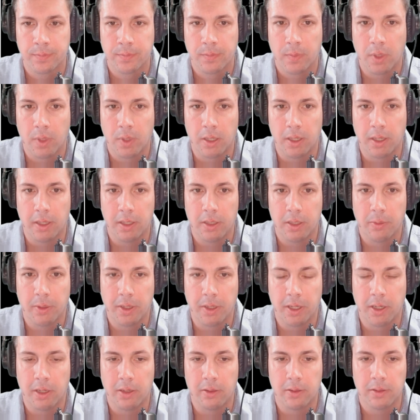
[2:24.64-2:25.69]
All right, here
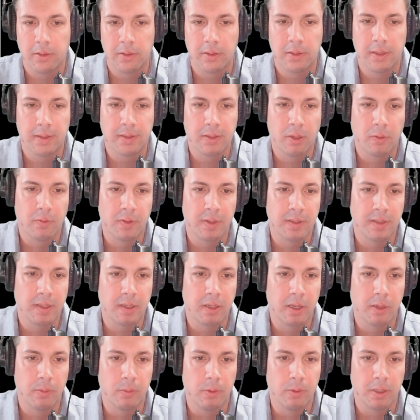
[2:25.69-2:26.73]
we go. Let's hope it's a
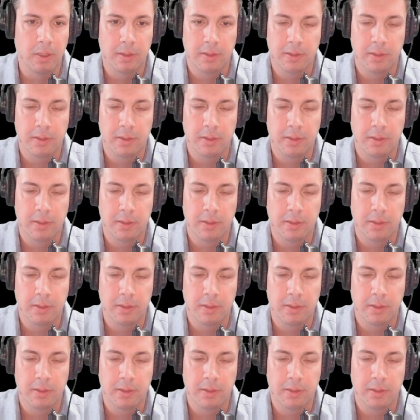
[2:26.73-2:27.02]
good one.